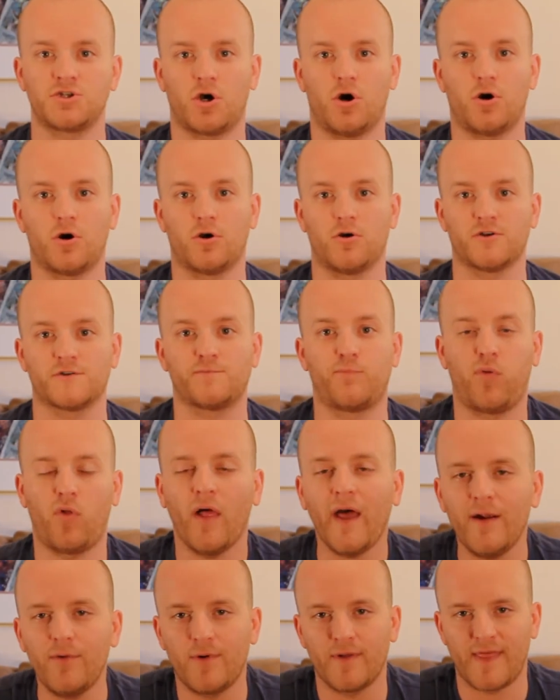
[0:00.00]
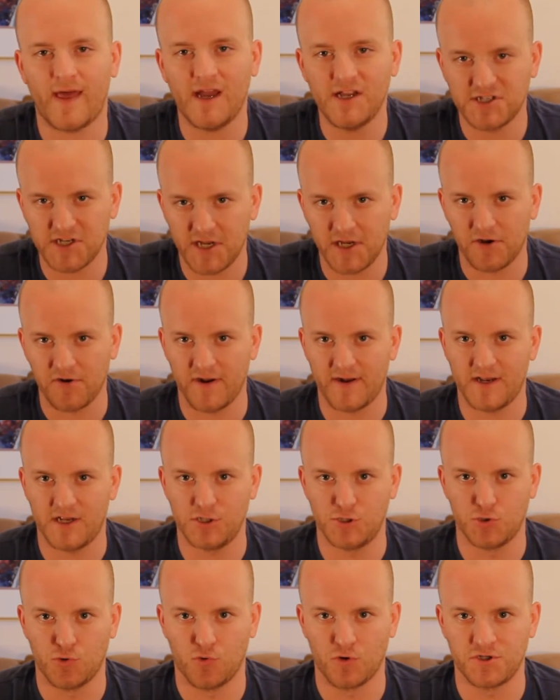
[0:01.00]
Charles played with A.J. Green
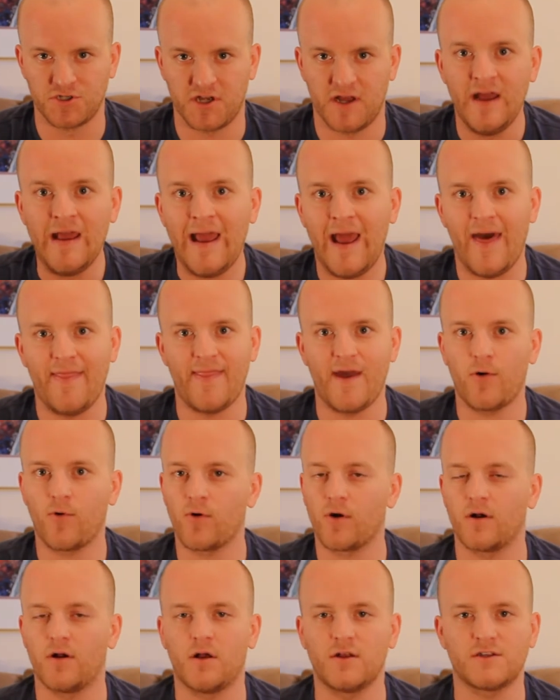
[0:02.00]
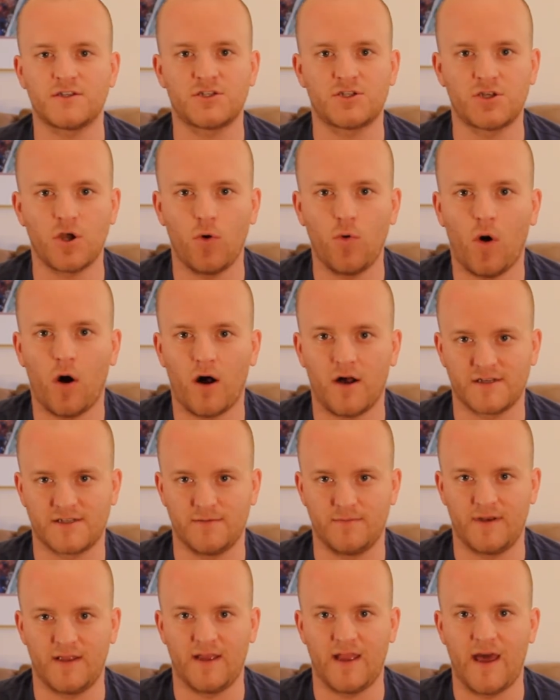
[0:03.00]
at Georgia, and they were so
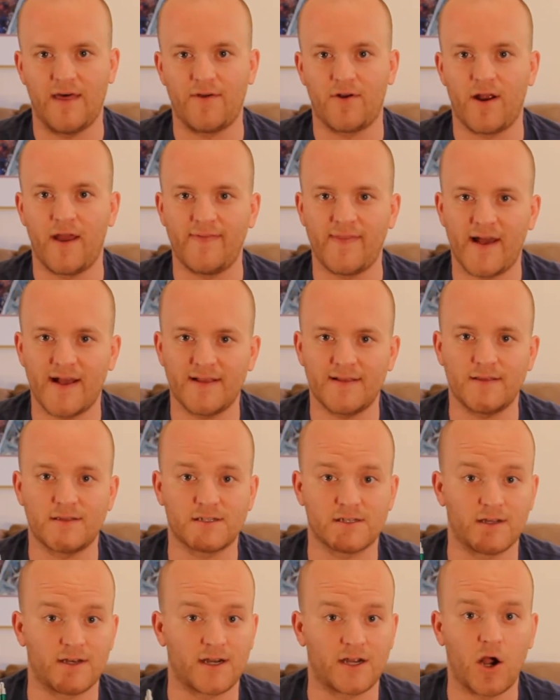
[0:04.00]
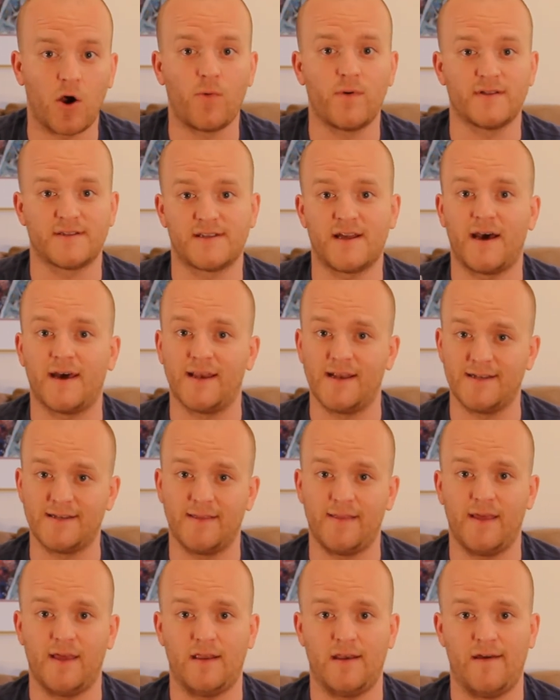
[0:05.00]
awesome together, and that's going to coincide
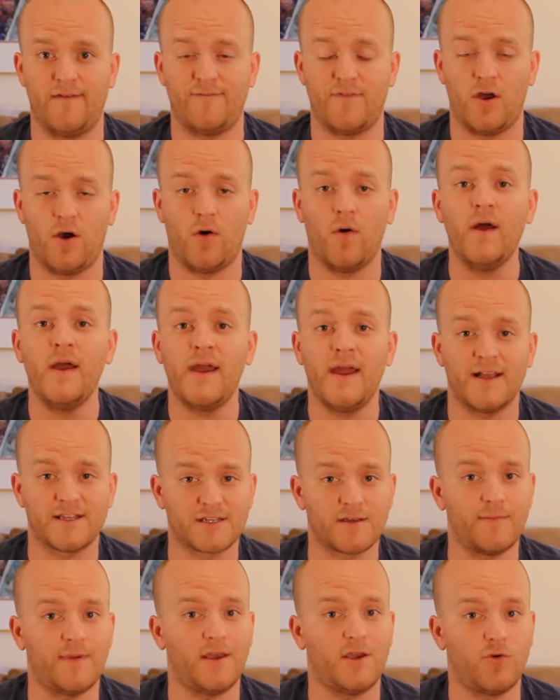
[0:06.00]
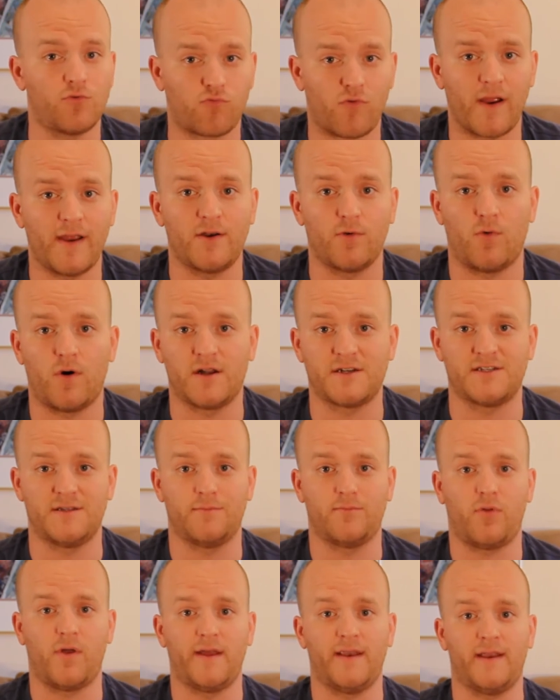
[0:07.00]
into the NFL. It's going to be great to watch
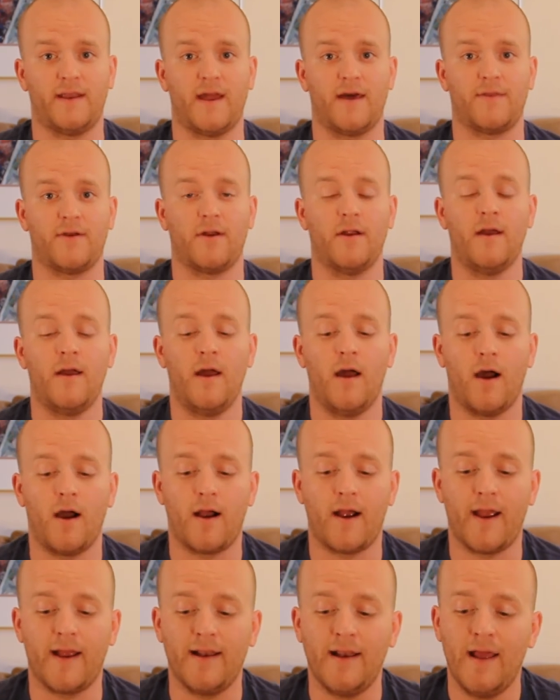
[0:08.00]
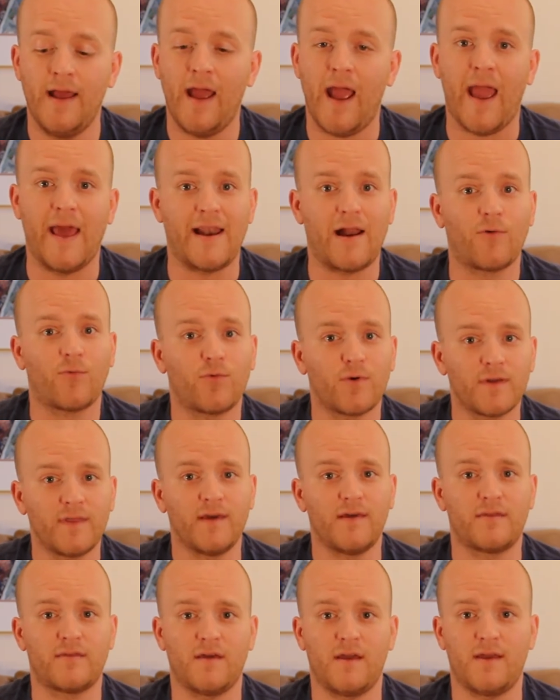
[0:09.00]
them play together. All right, and I
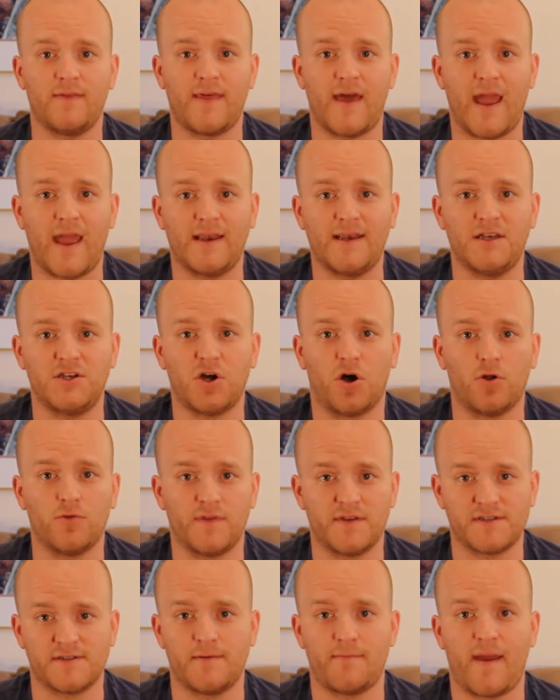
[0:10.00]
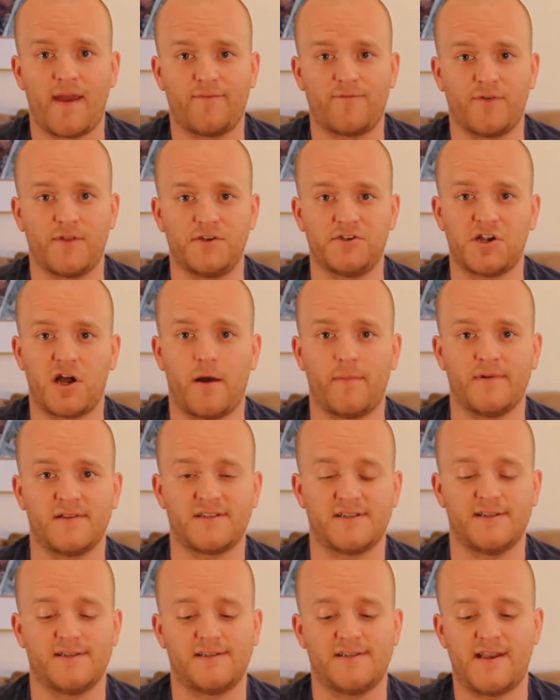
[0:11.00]
really think that Andy Dalton is the man for the job in
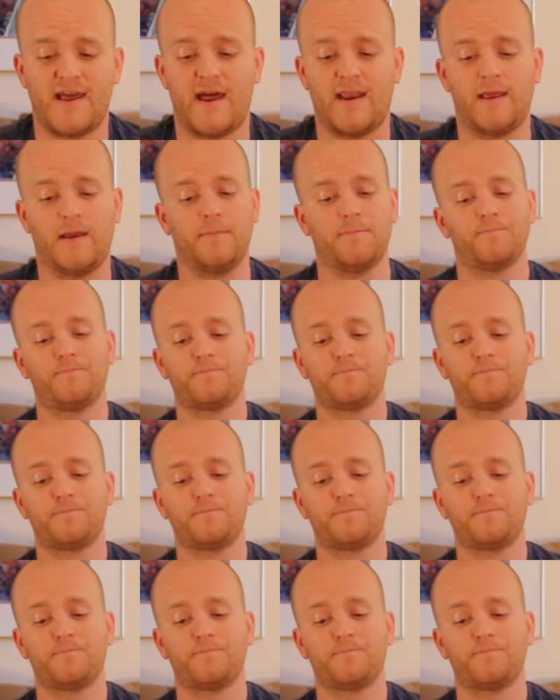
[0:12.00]
Cincinnati.